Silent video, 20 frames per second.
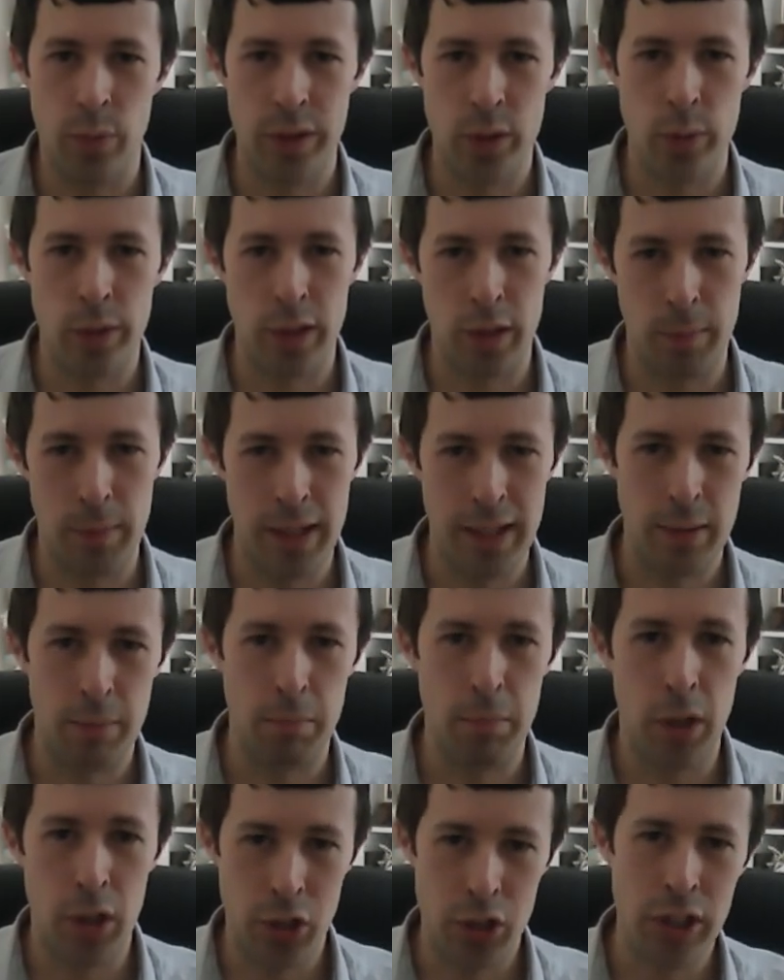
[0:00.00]
which we're going to make
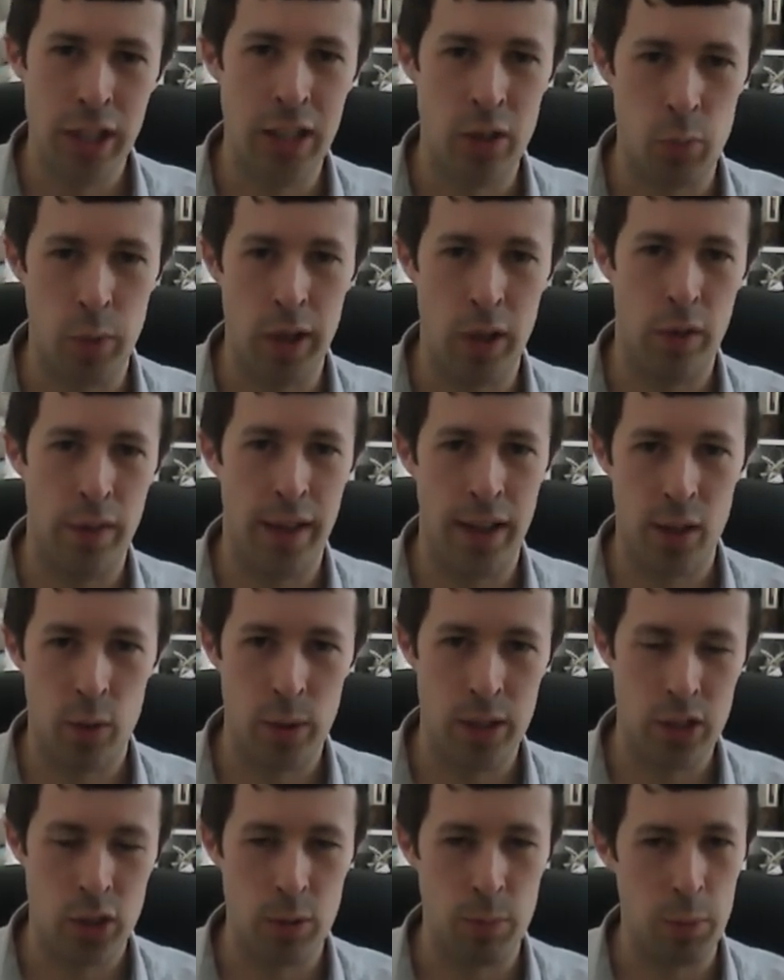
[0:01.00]
much headway on that
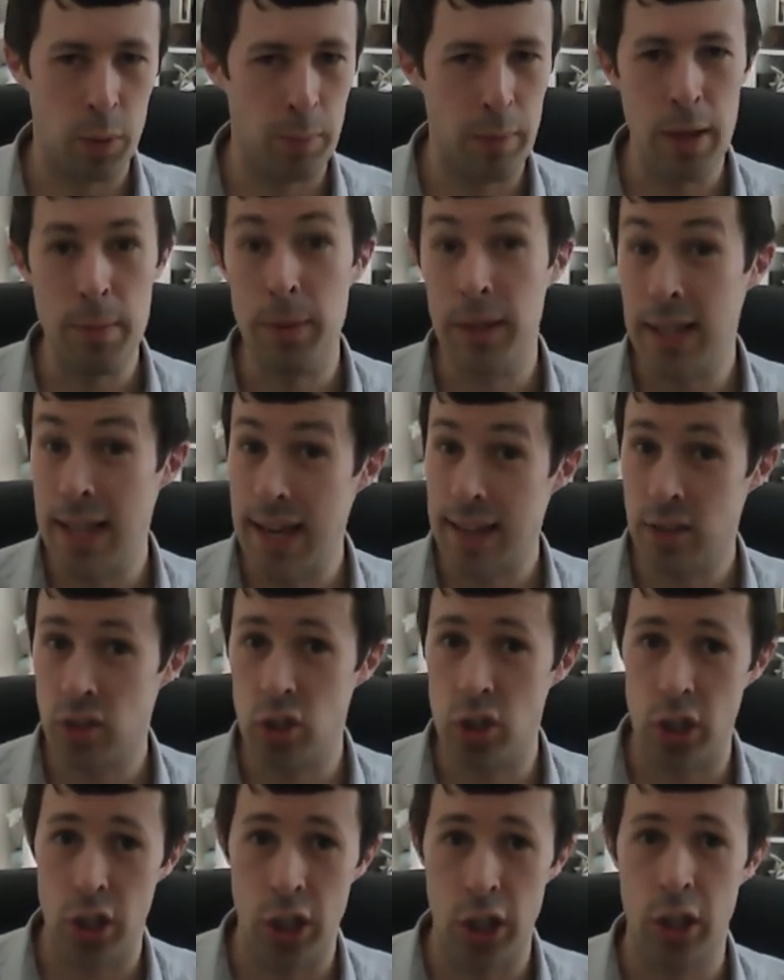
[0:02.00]
question, but maybe
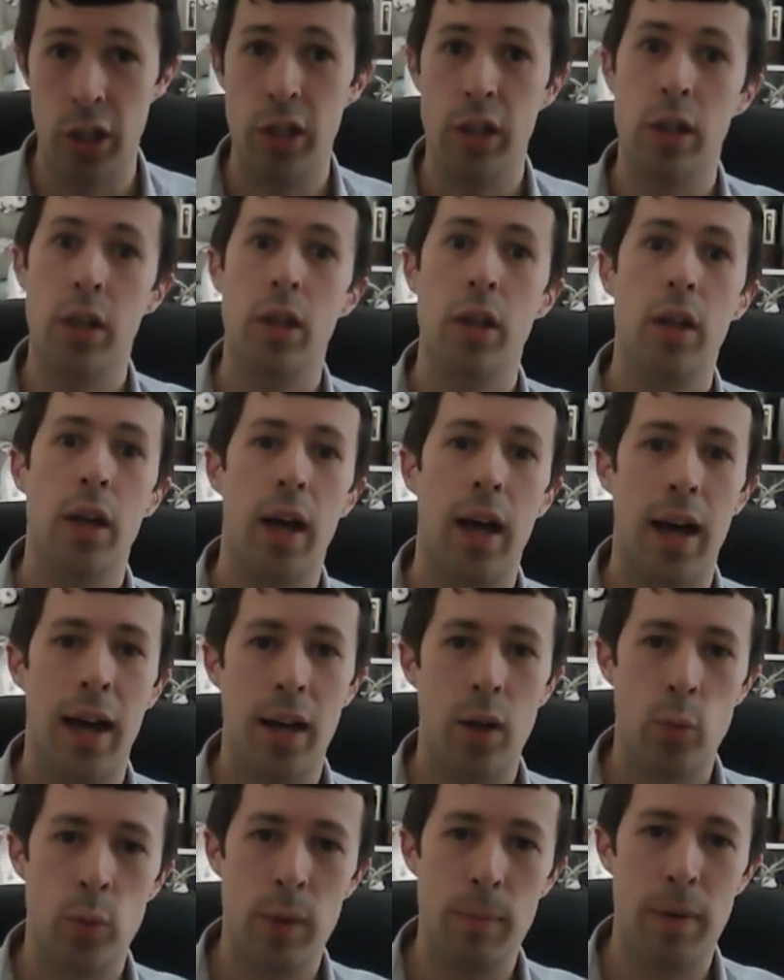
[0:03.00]
next year
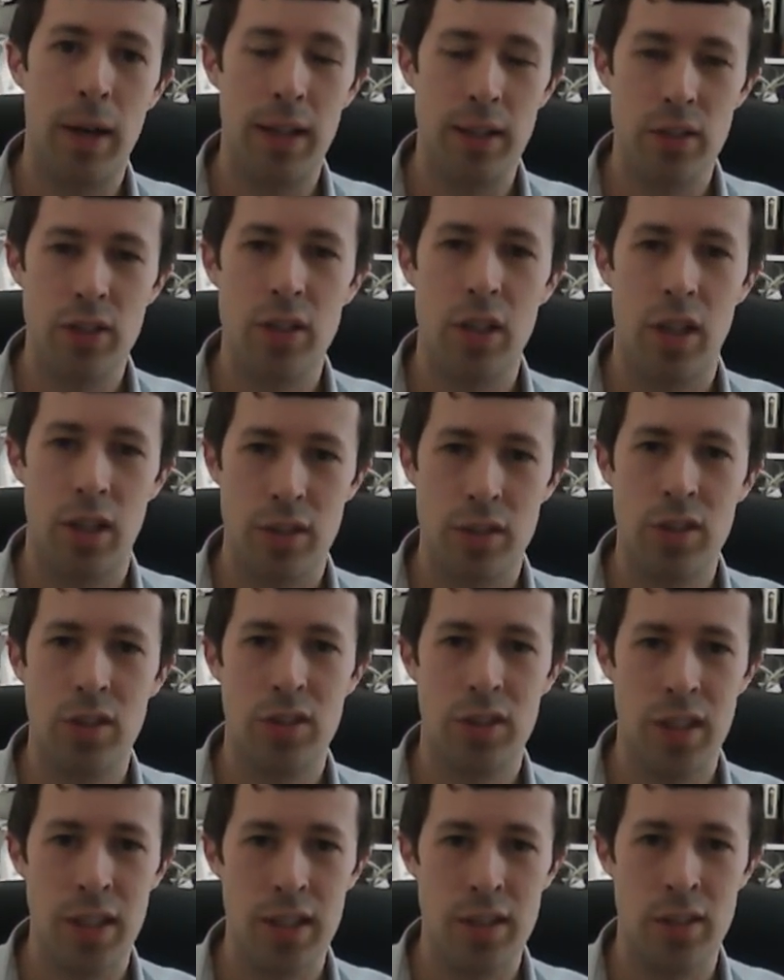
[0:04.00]
we might start to
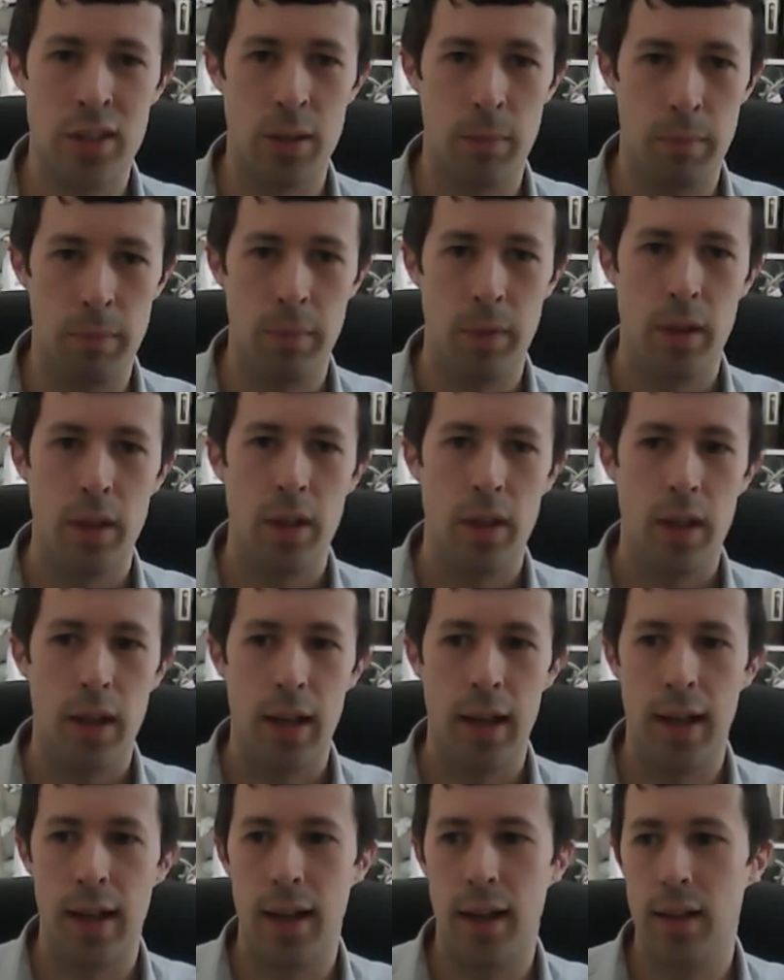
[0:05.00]
see some
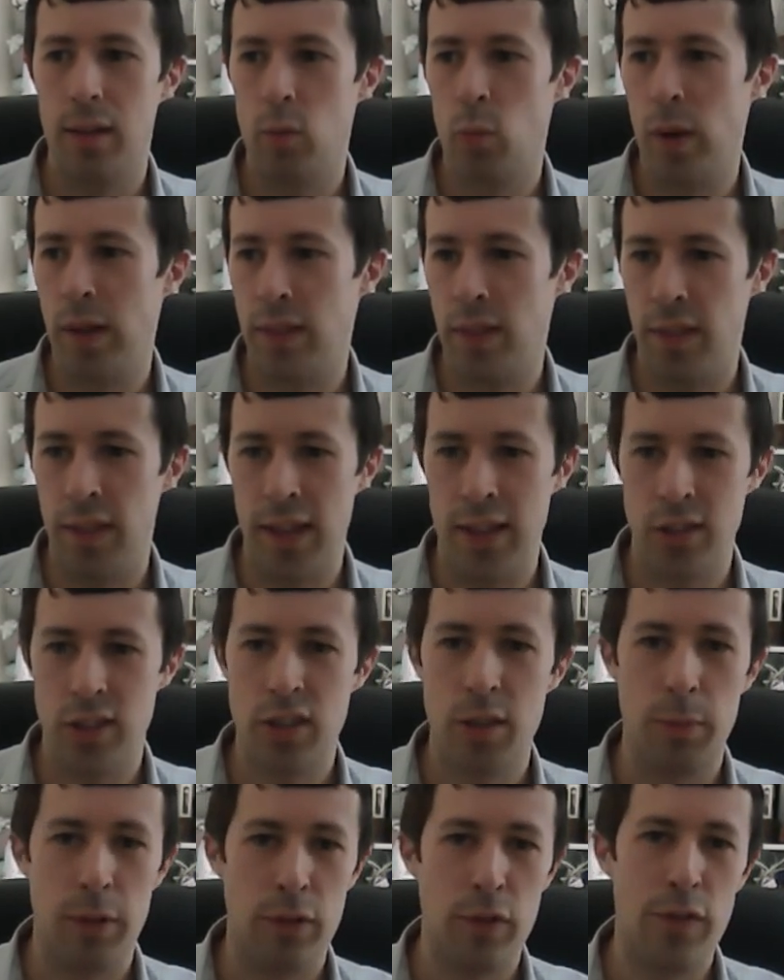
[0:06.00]
whether there's
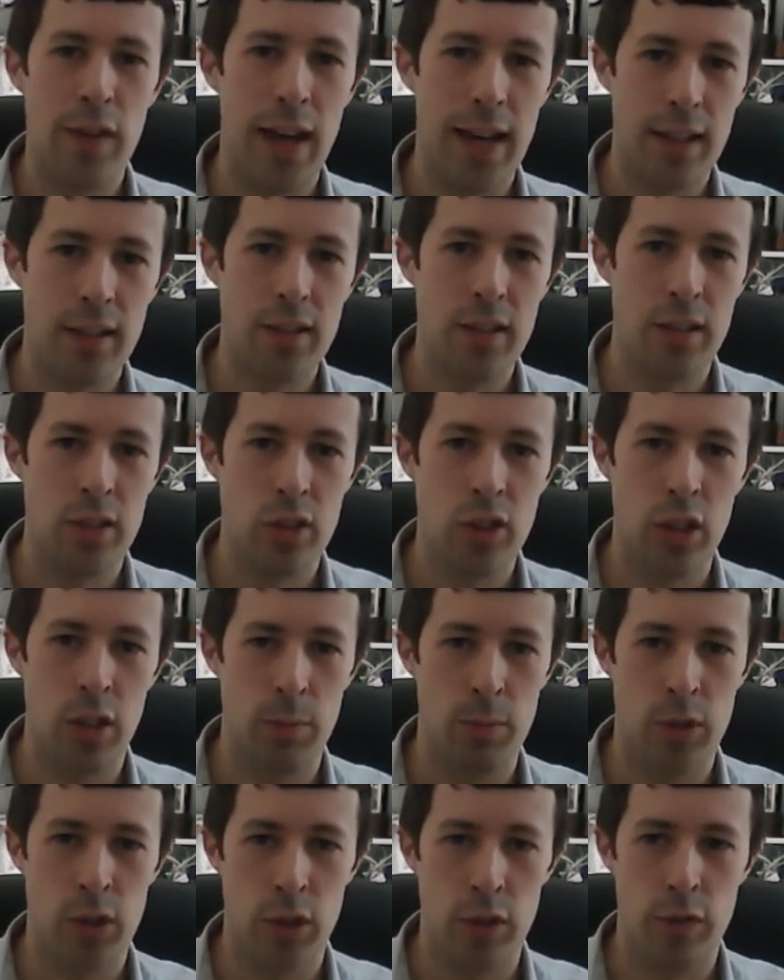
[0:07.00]
some effect in
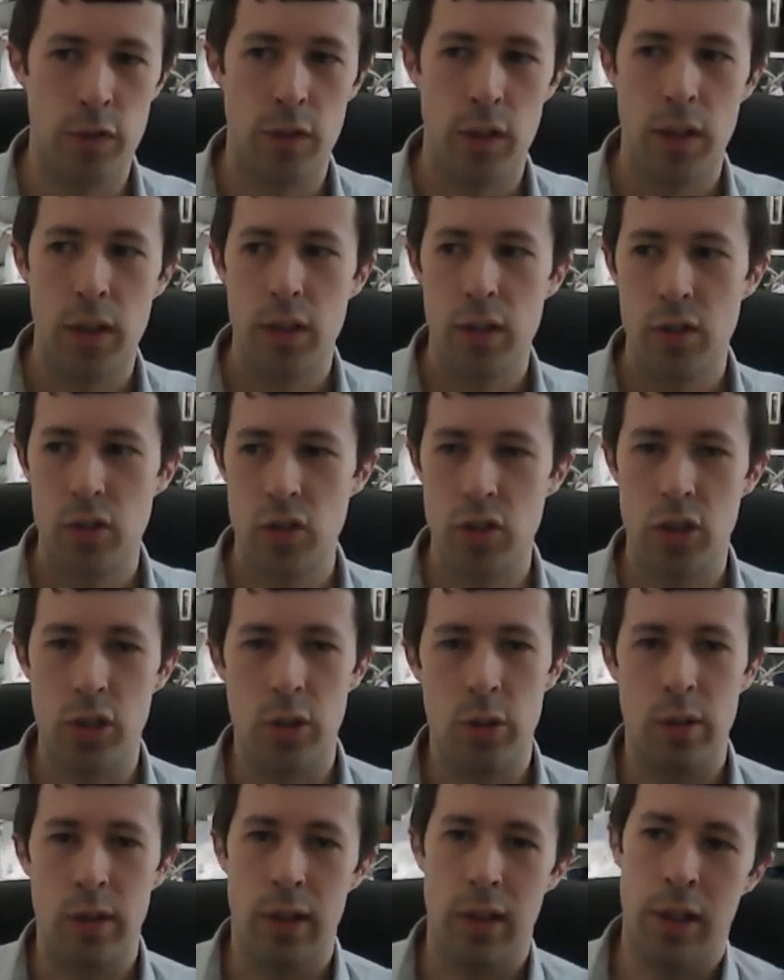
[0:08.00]
terms of
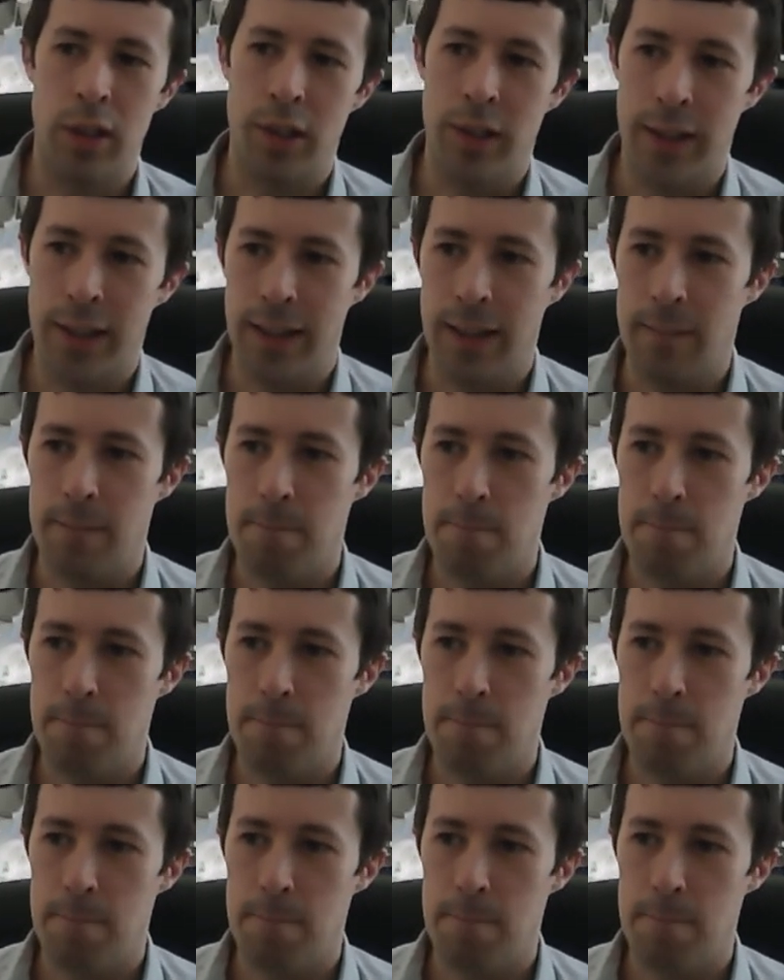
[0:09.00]
student learning.